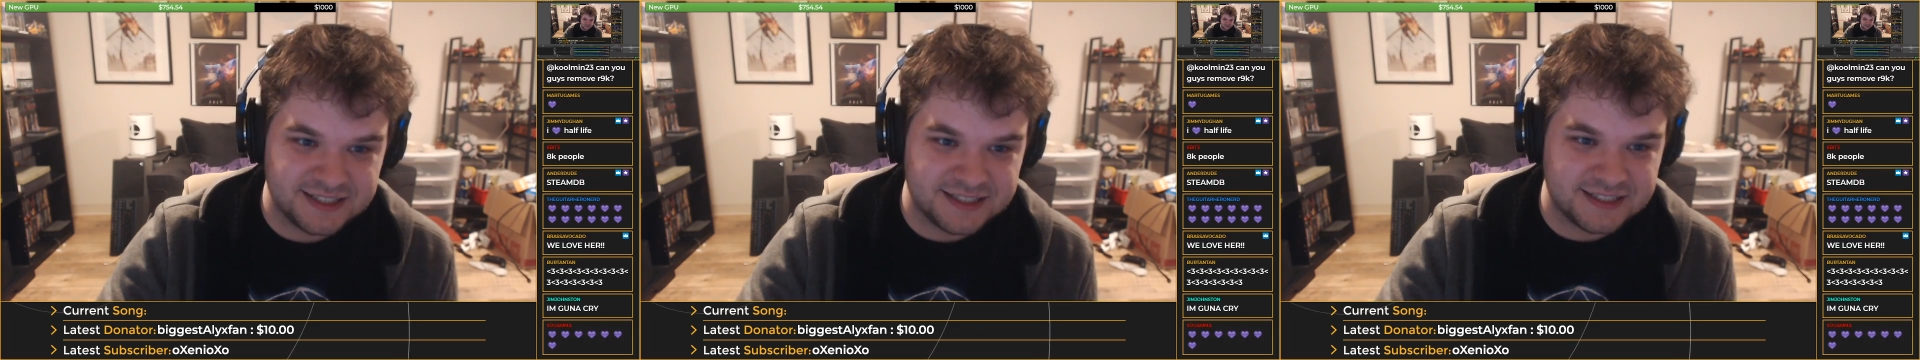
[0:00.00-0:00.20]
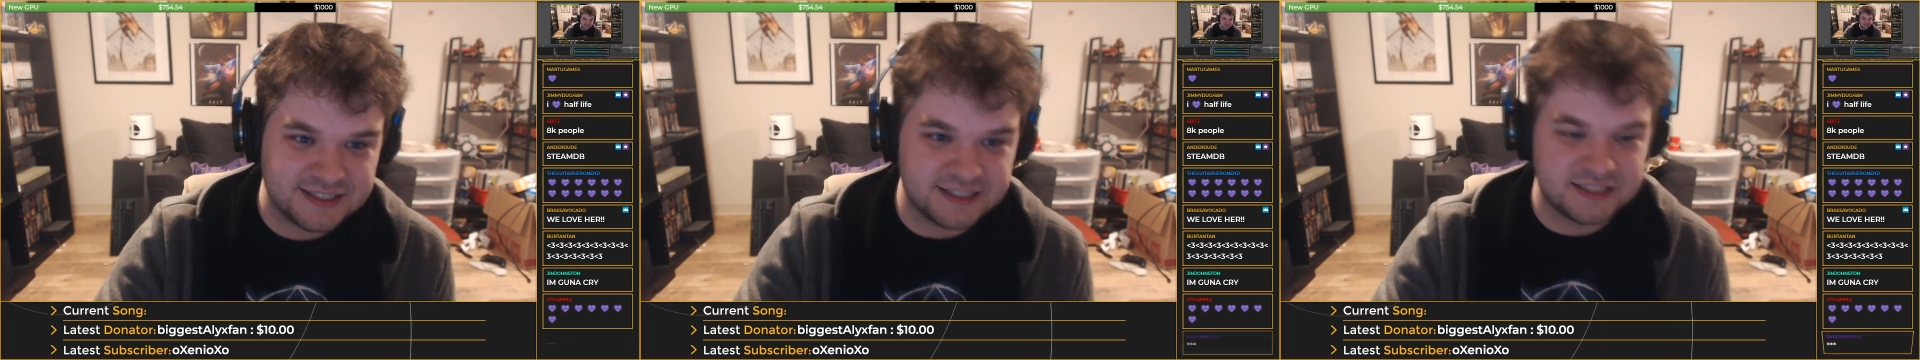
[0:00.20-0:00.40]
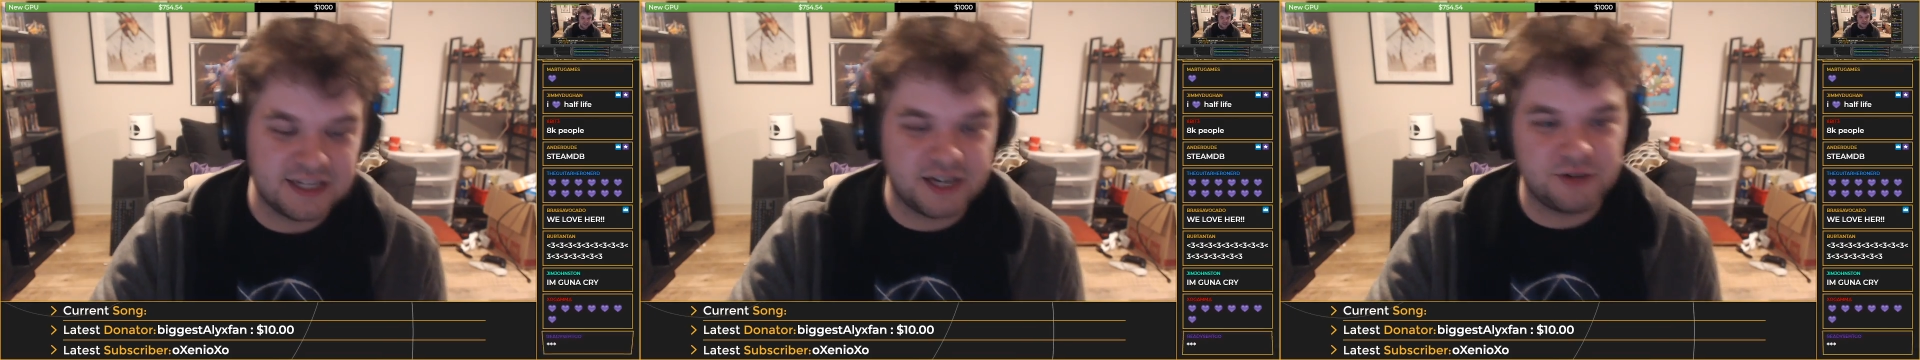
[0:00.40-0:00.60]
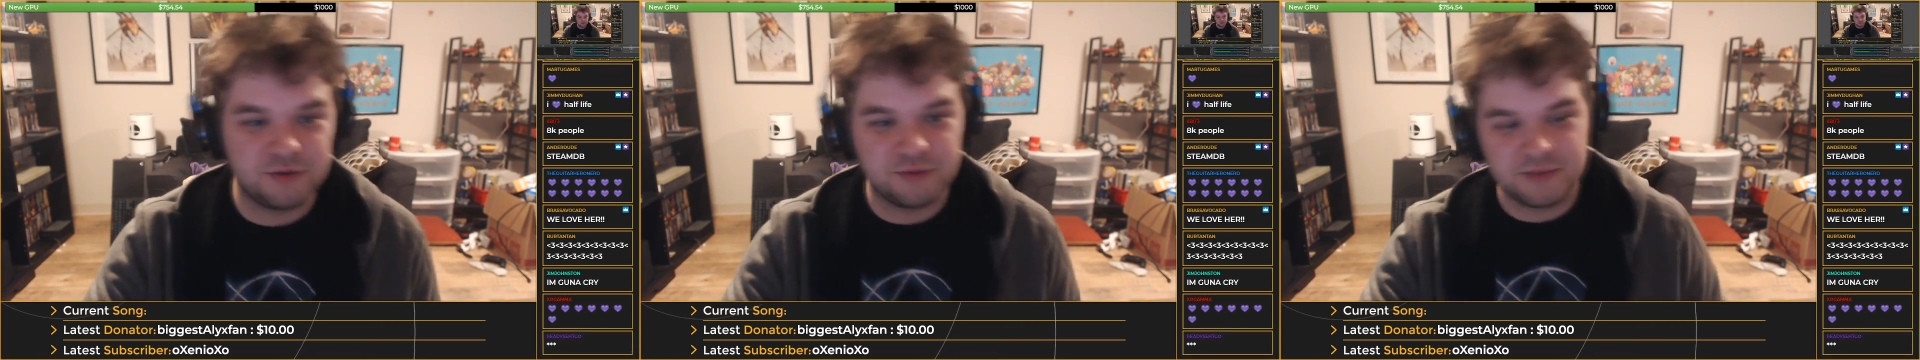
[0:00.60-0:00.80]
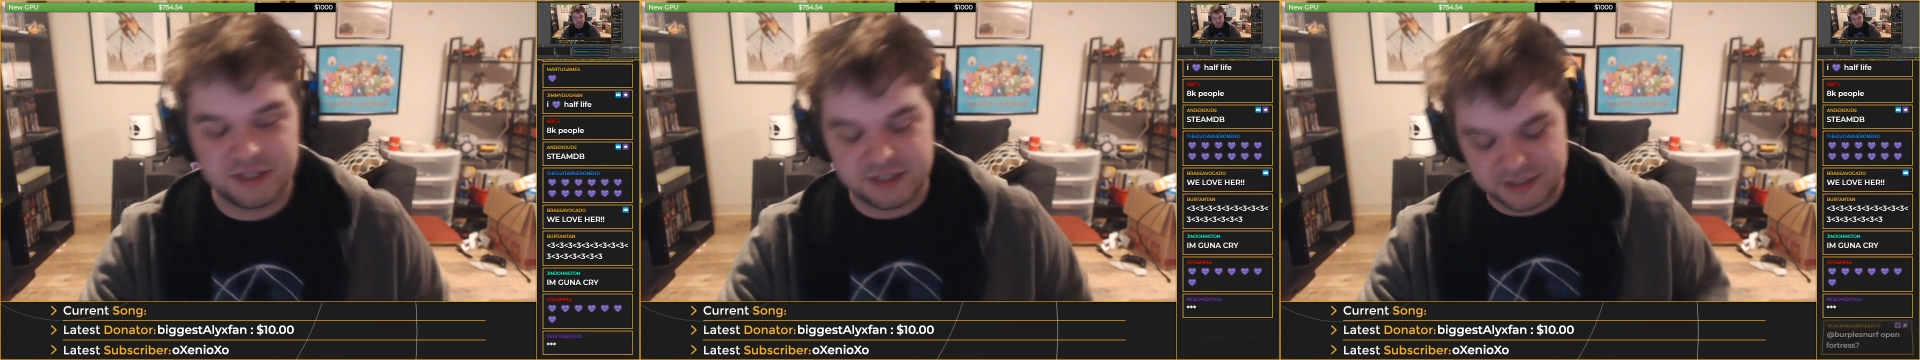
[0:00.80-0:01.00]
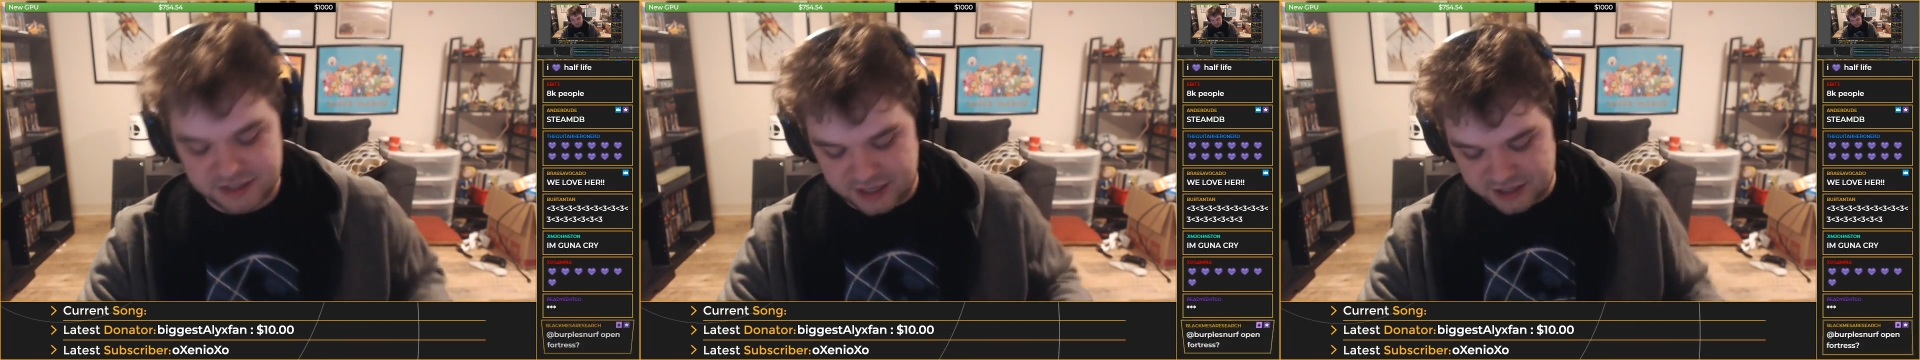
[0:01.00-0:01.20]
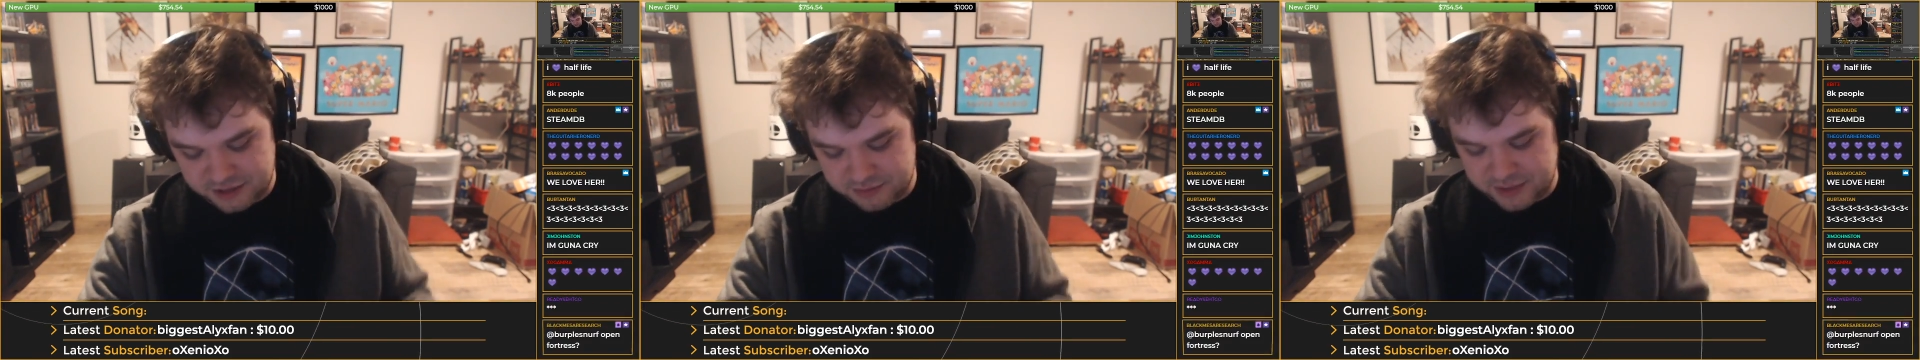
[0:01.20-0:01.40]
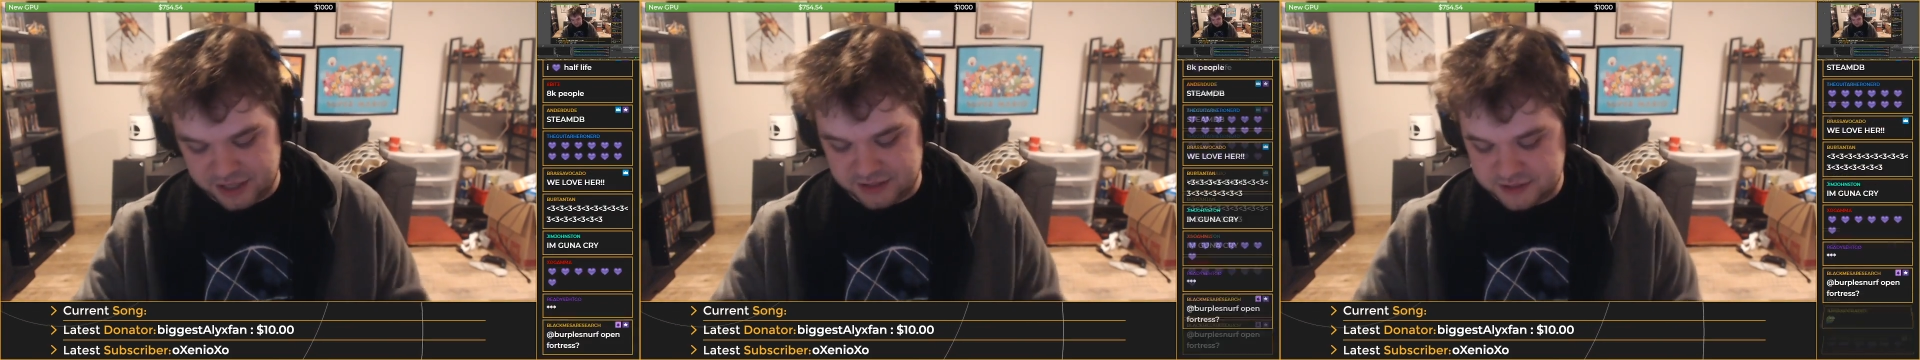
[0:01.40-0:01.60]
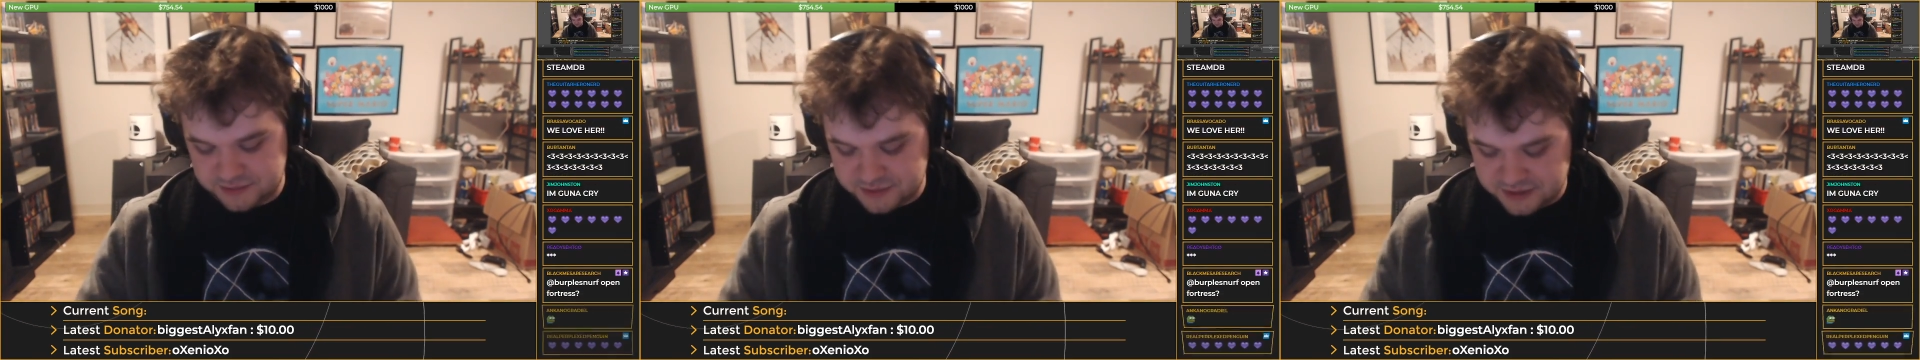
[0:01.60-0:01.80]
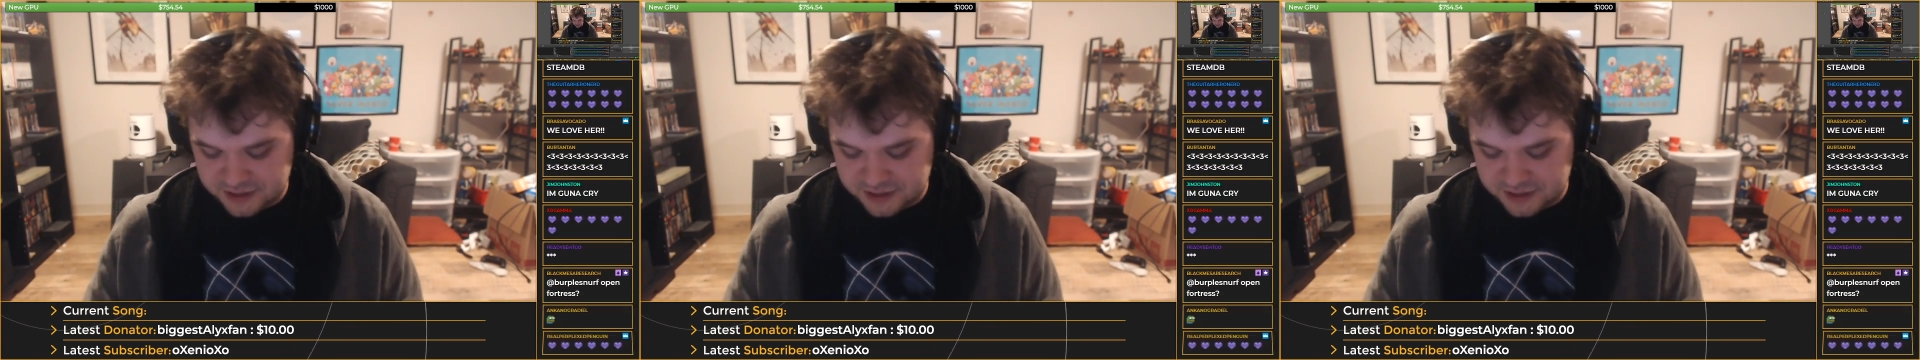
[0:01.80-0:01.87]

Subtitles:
with me and talk about some stuff at Valve.